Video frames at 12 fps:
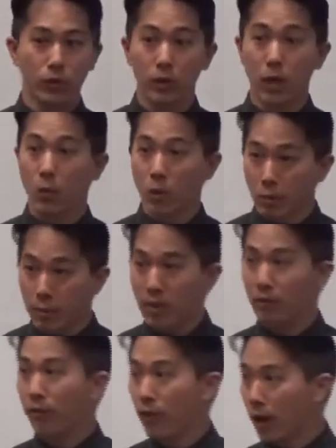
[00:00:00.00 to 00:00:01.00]
So they will
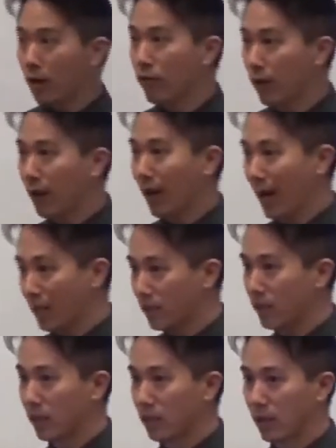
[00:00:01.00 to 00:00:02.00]
be very, very
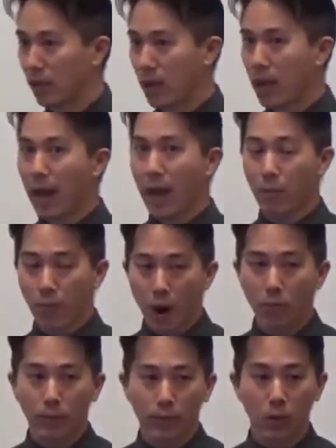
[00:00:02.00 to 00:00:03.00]
hesitant and
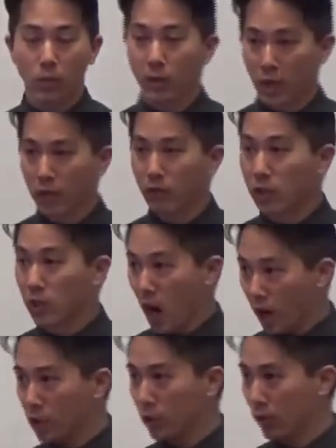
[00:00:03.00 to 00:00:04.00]
probably will not even
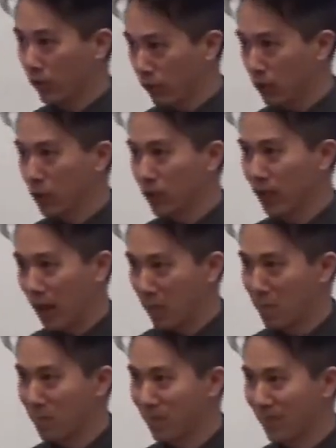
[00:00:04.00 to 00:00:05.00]
talk to you the first time.